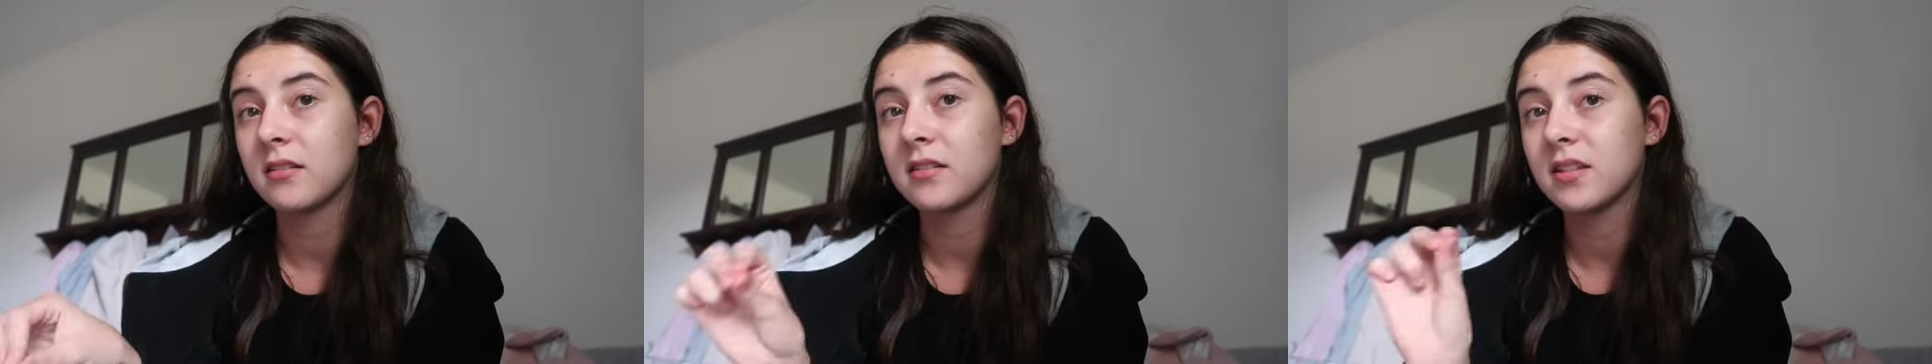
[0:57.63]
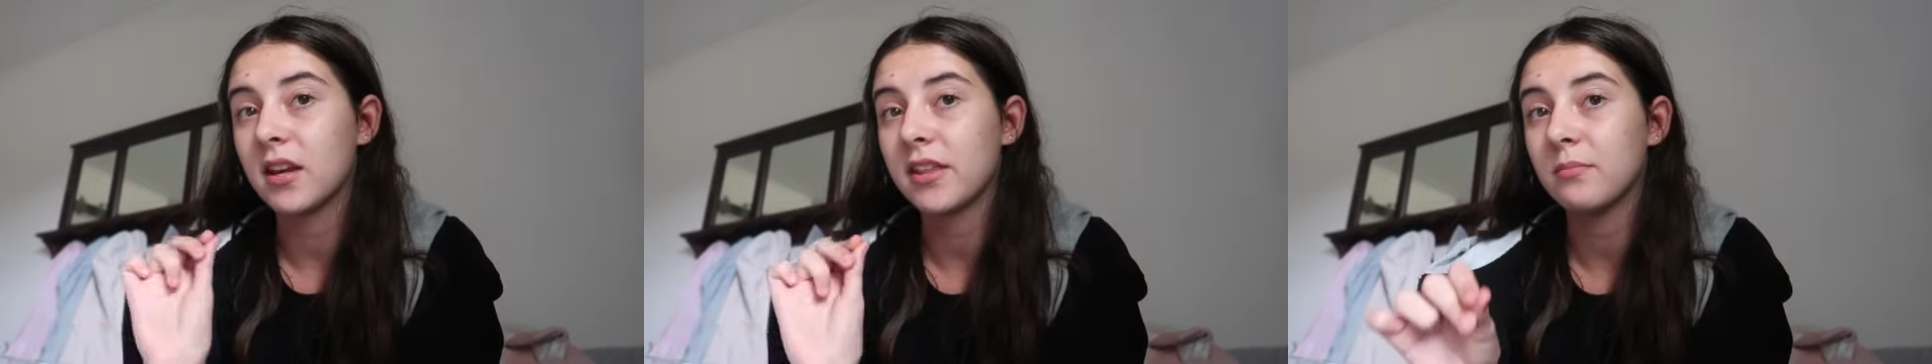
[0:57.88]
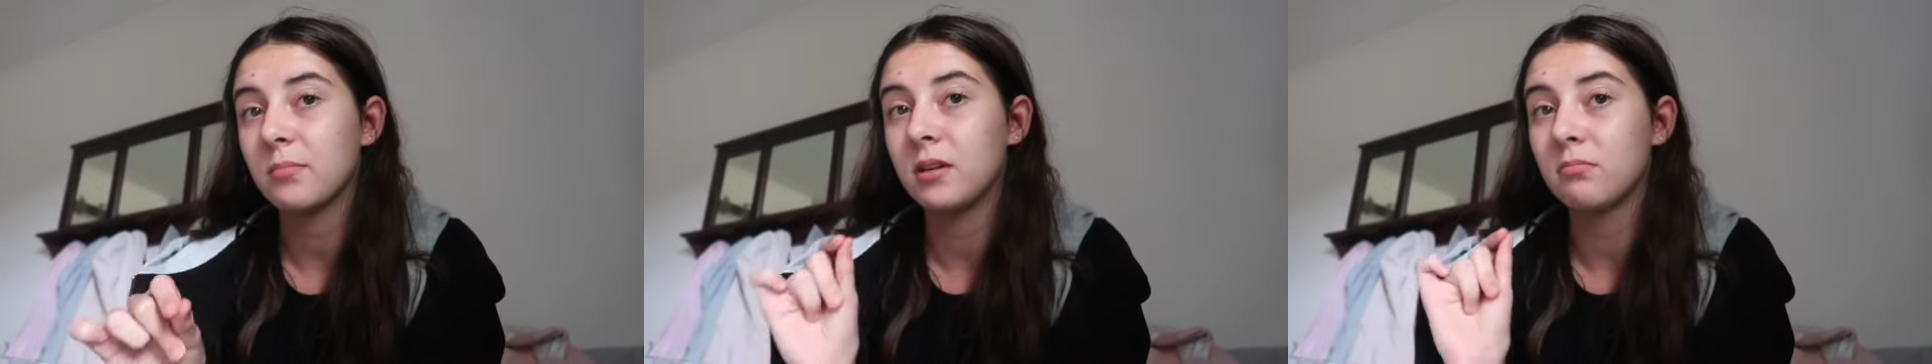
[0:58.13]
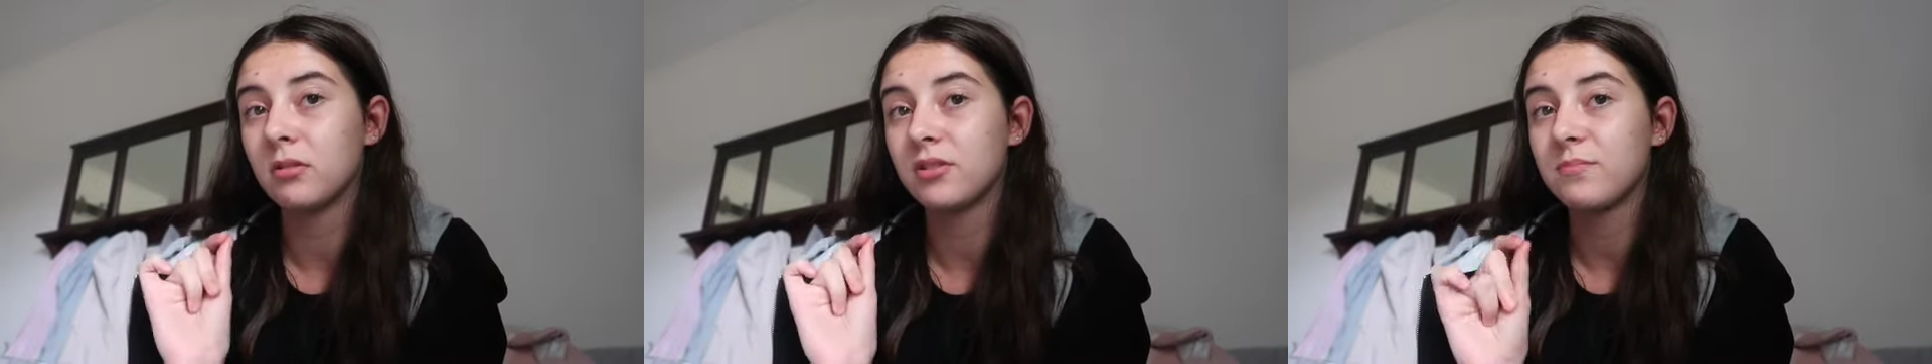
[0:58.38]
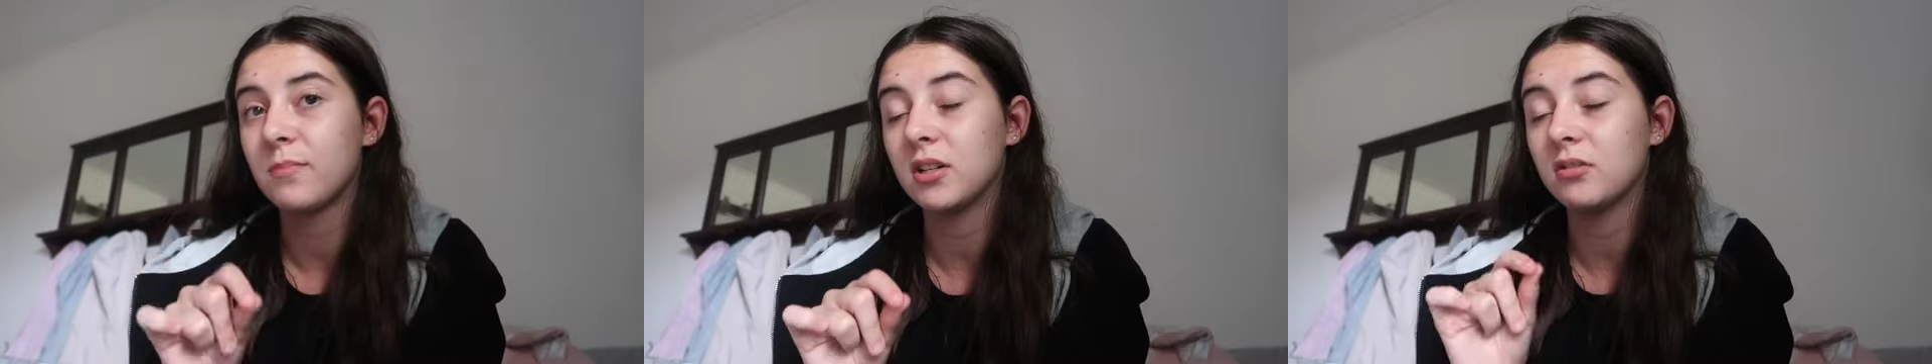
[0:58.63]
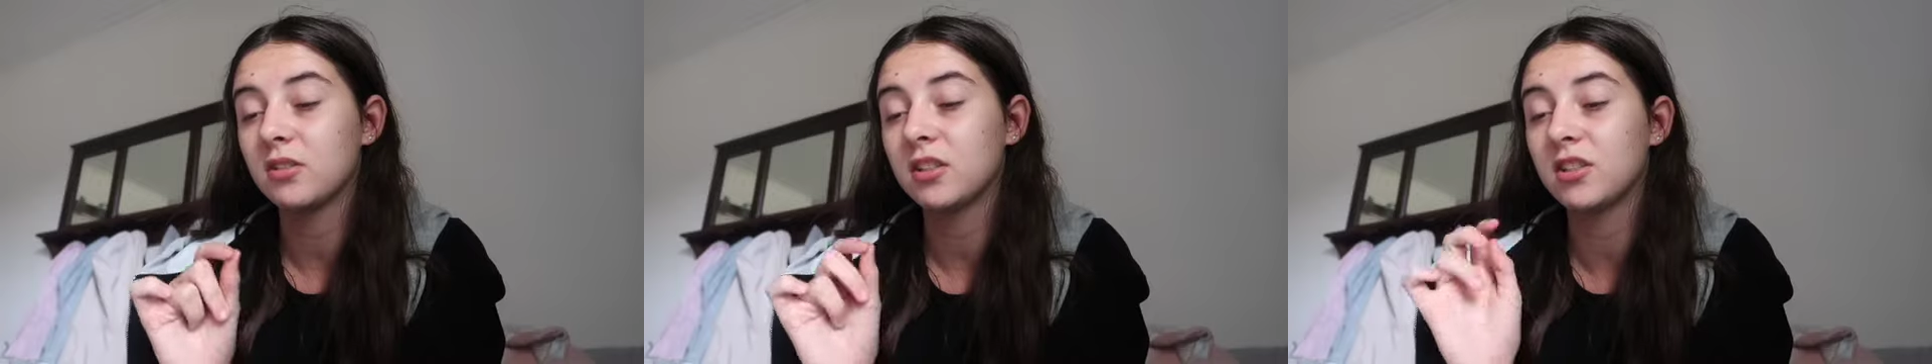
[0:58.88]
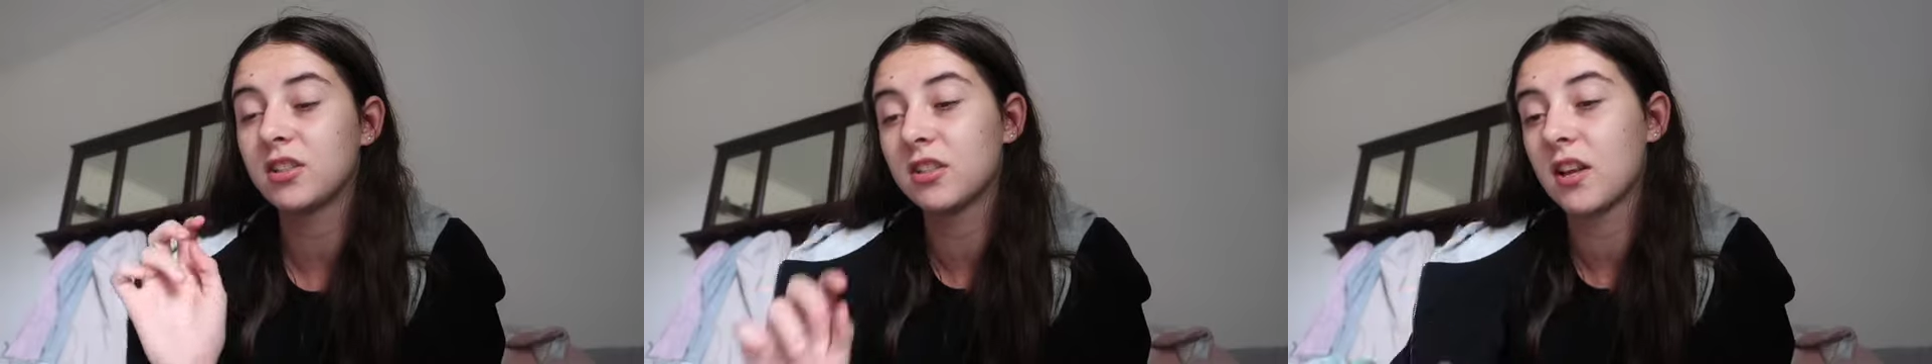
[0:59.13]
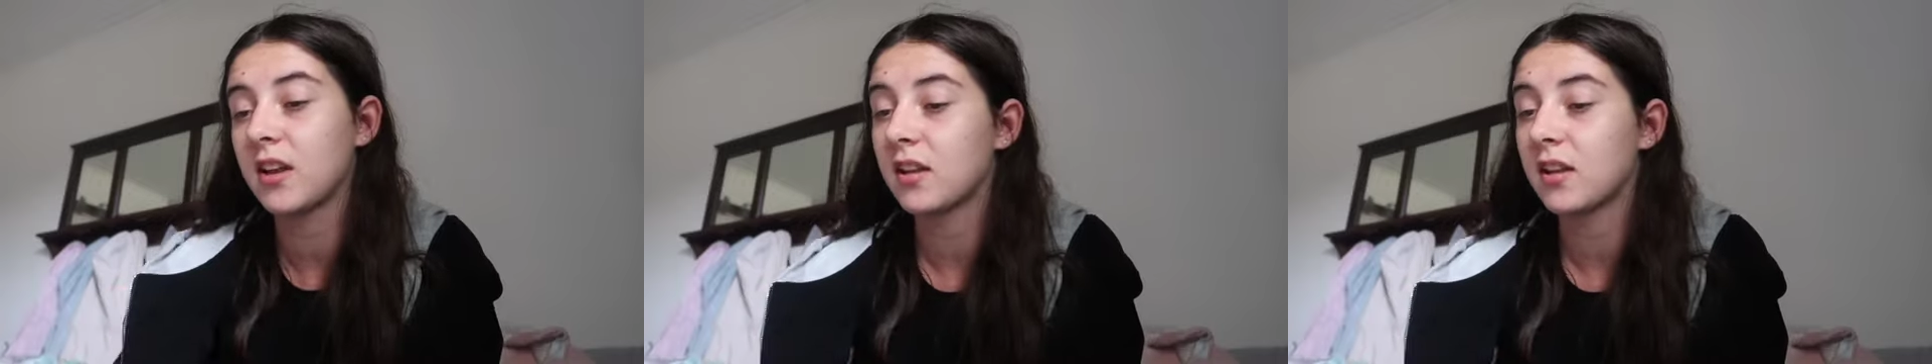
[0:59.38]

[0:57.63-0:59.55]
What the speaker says: to other people's posts